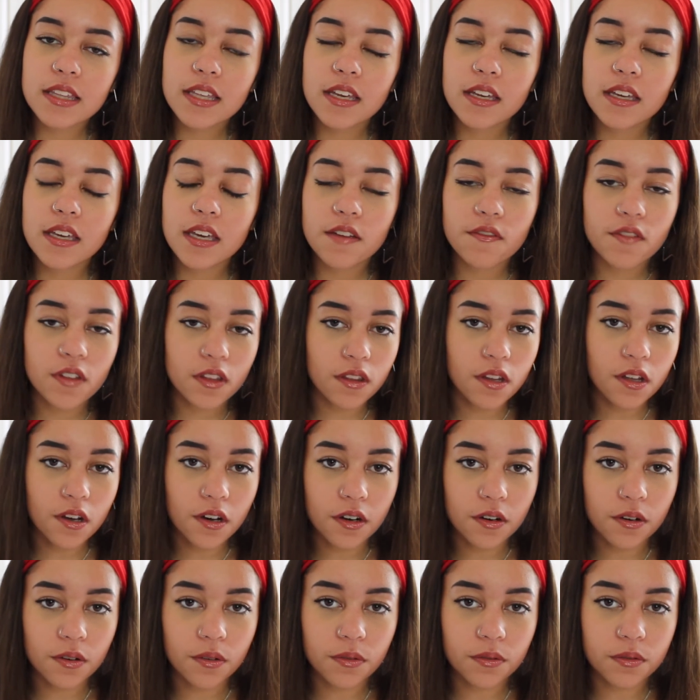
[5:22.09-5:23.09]
that even
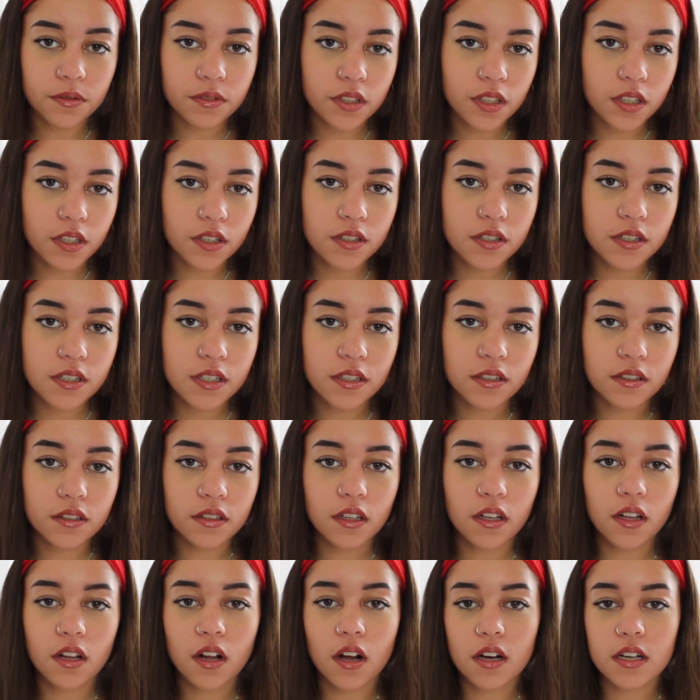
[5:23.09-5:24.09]
though you're still in
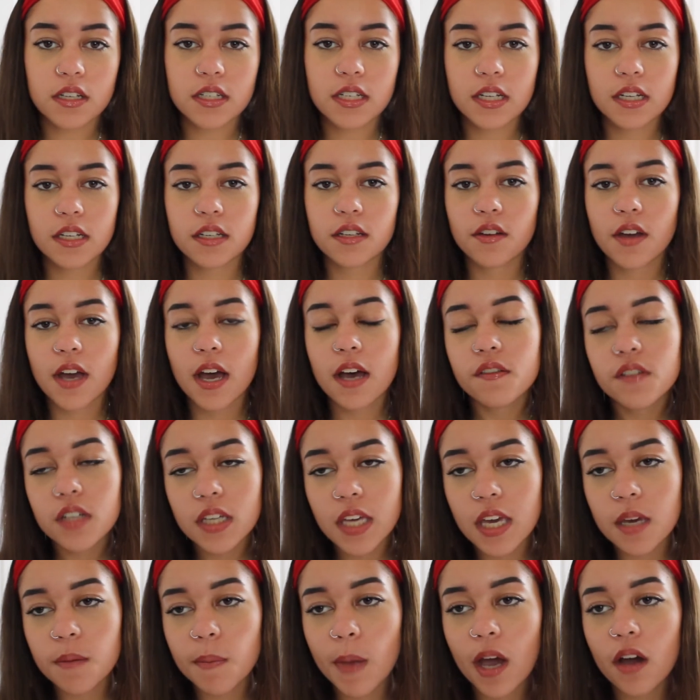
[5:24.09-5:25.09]
the closet and you haven't
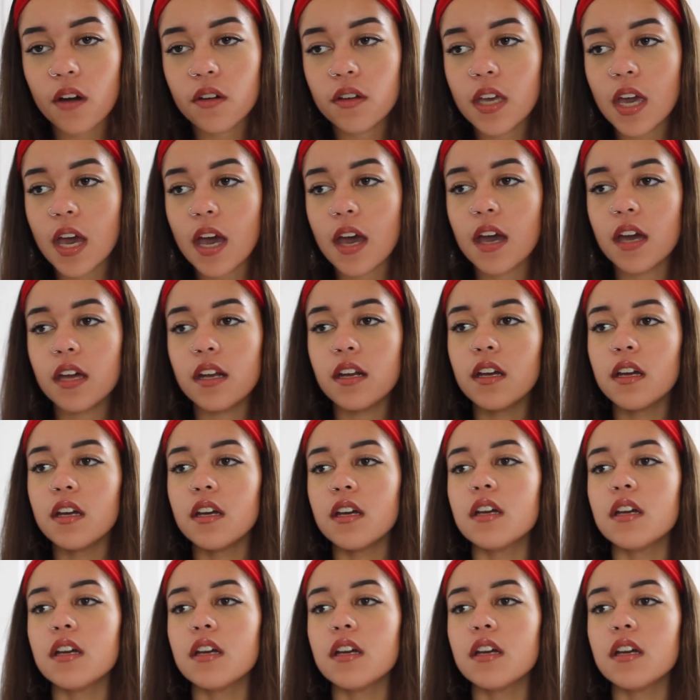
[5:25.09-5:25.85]
came out yet,